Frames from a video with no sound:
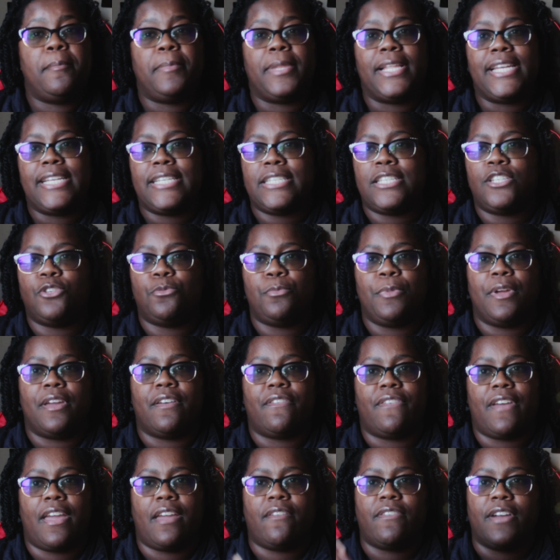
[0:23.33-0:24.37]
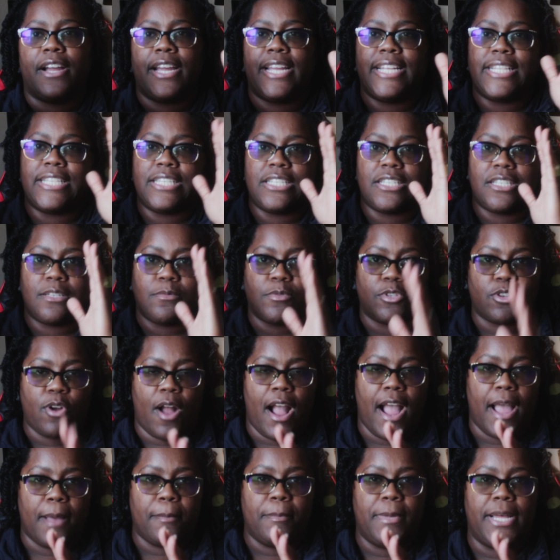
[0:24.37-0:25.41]
please do me a favor and hit the
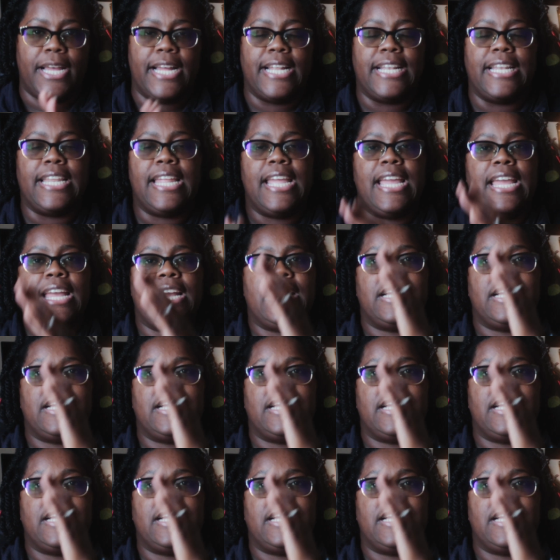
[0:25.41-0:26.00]
subscribe button.